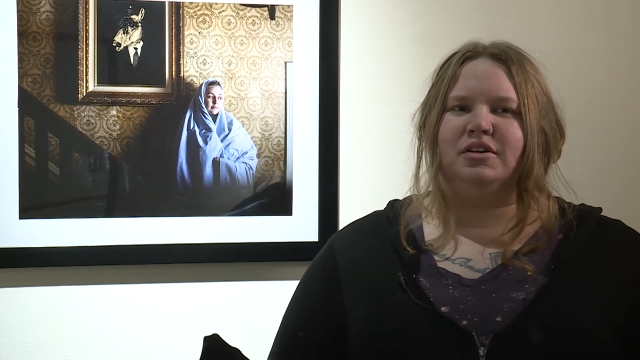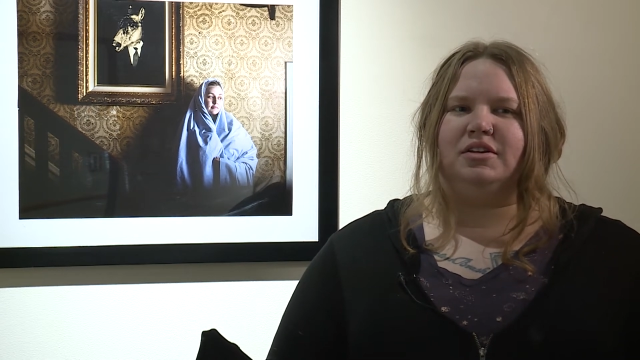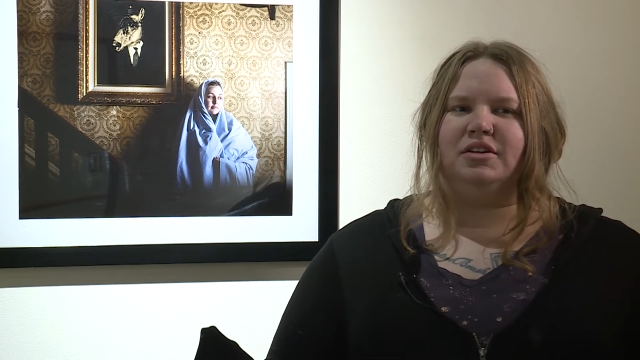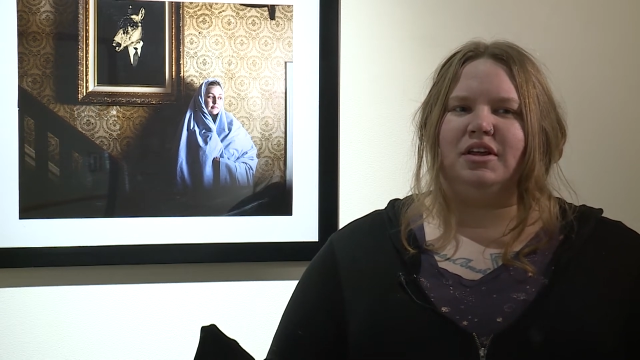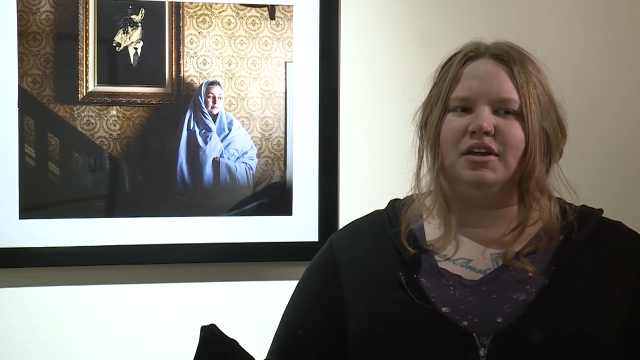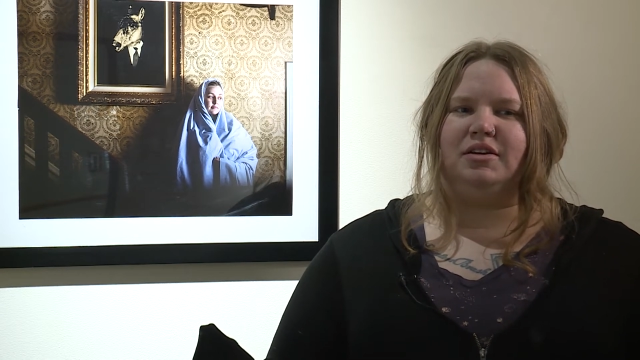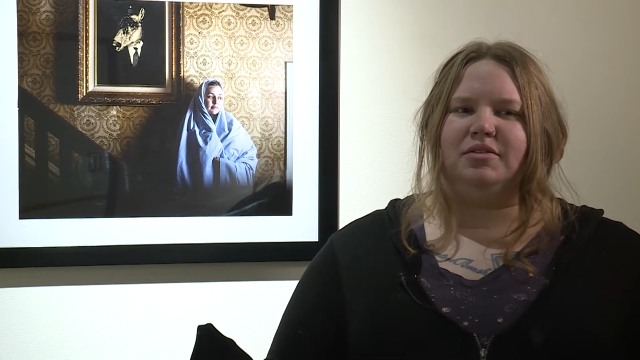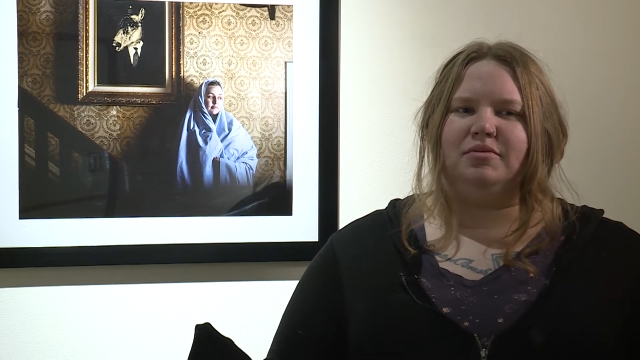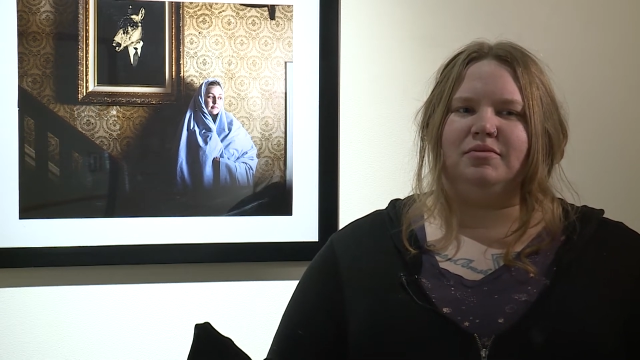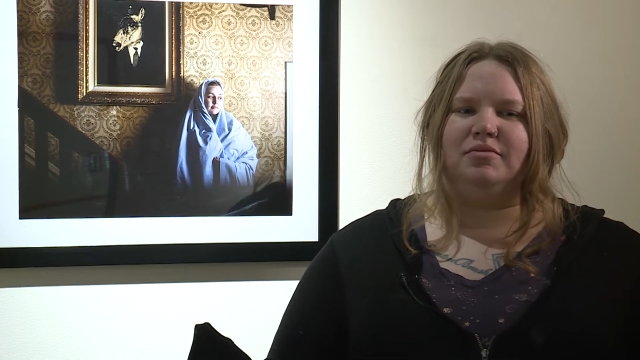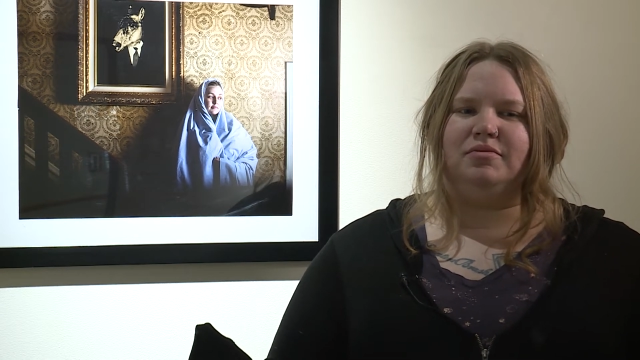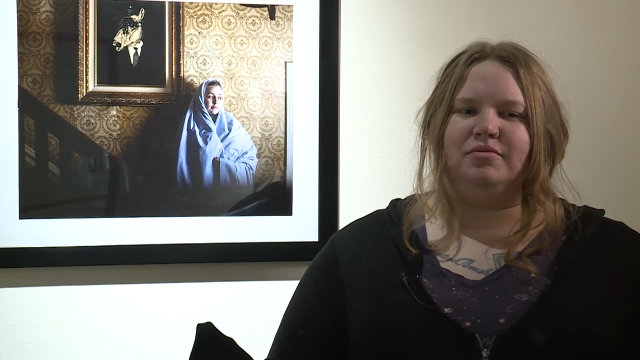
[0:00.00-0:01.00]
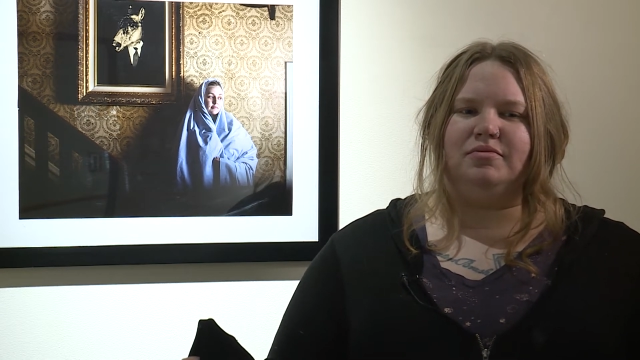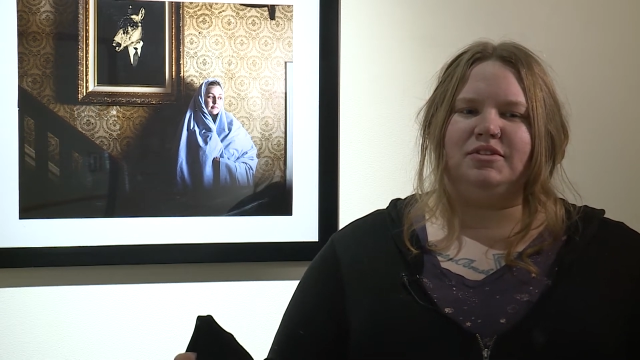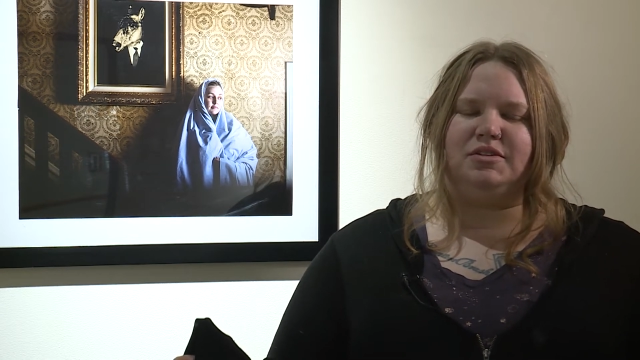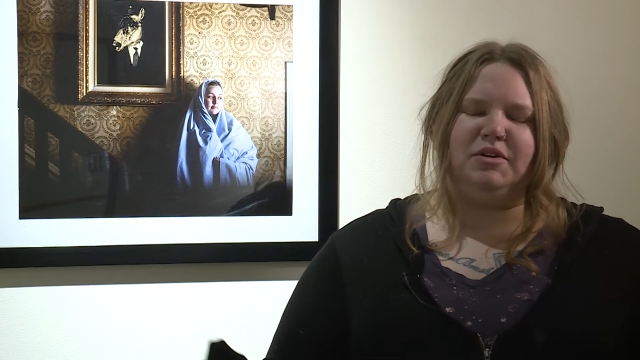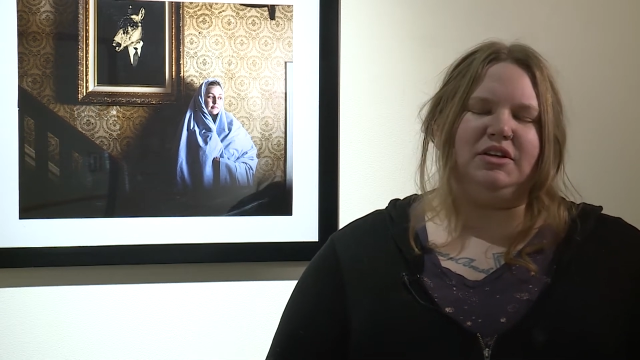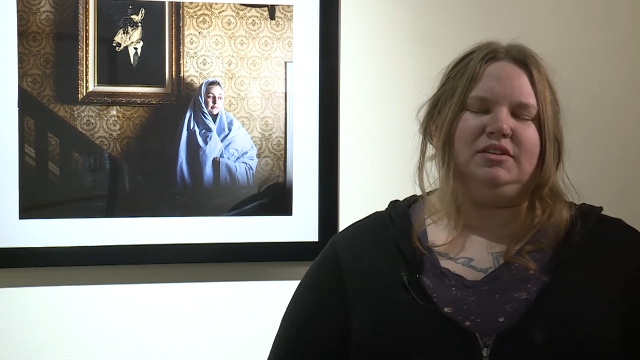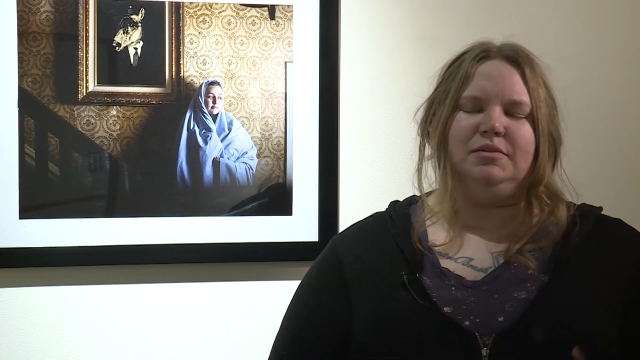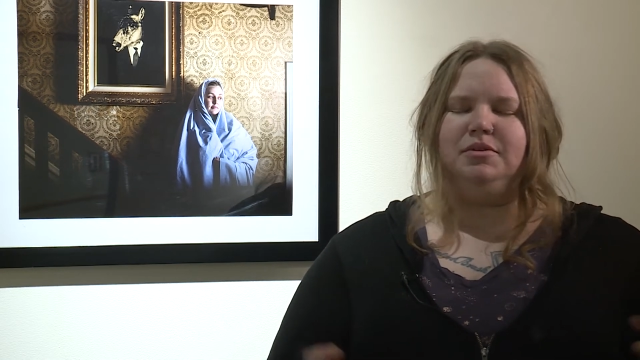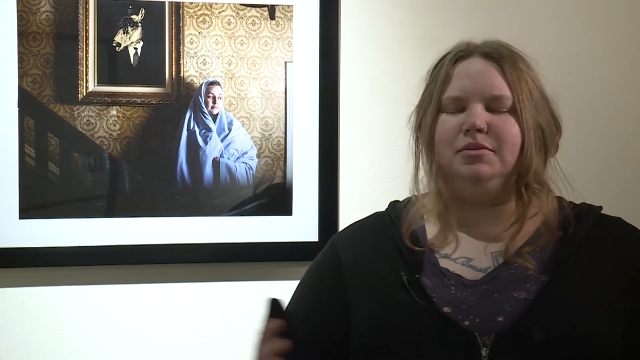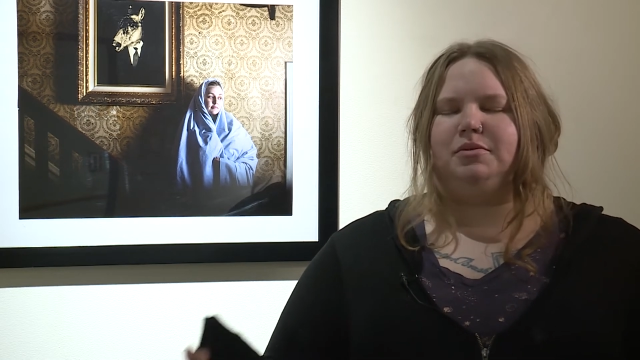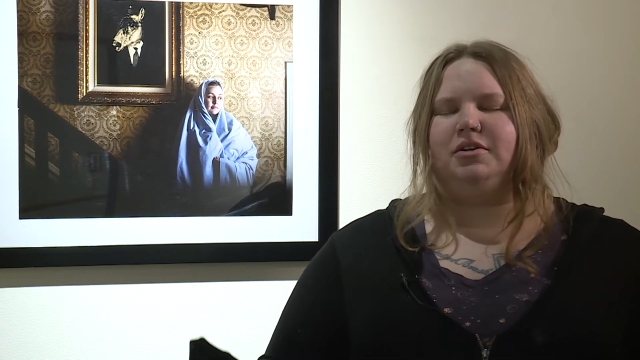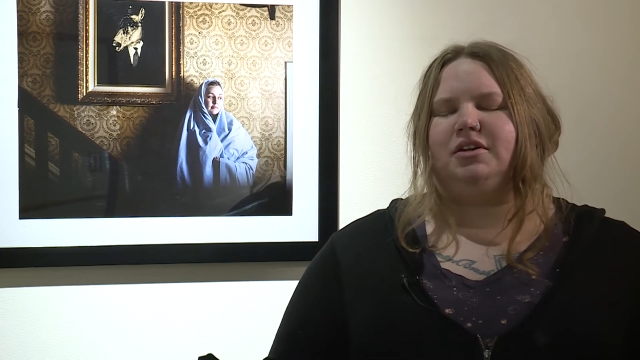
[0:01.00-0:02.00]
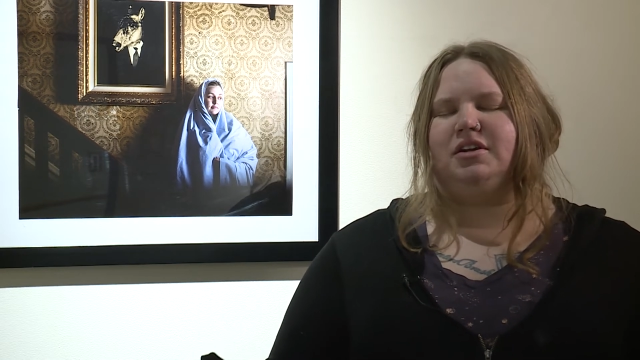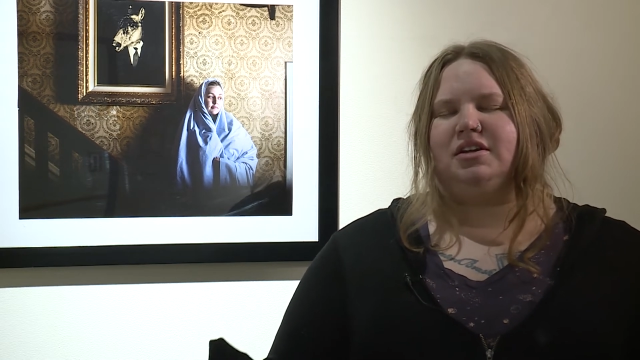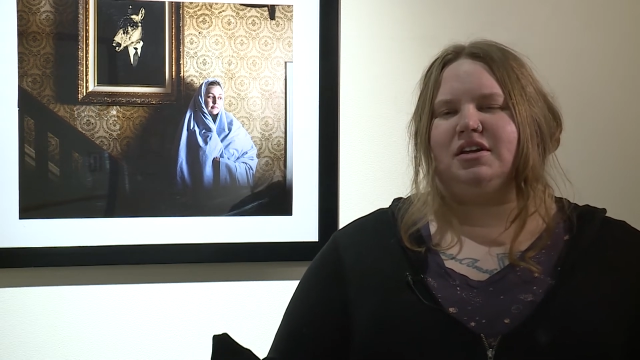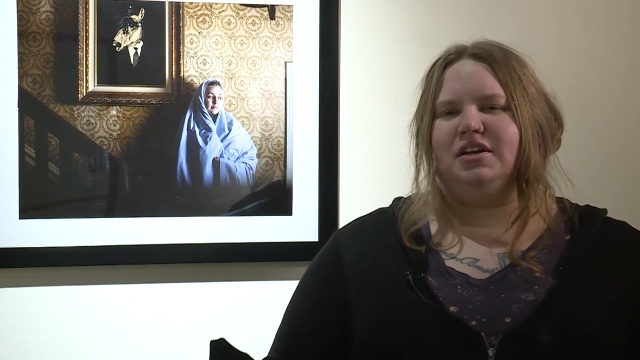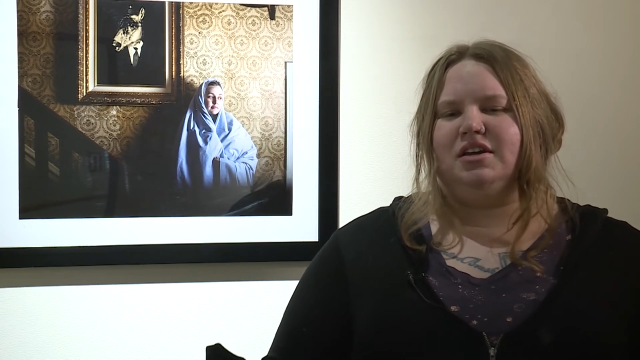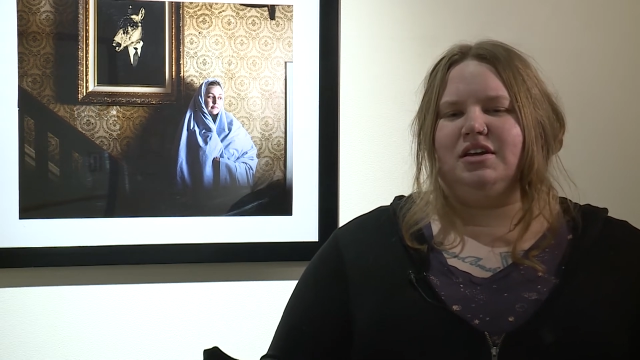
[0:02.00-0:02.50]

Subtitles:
like just making something pretty.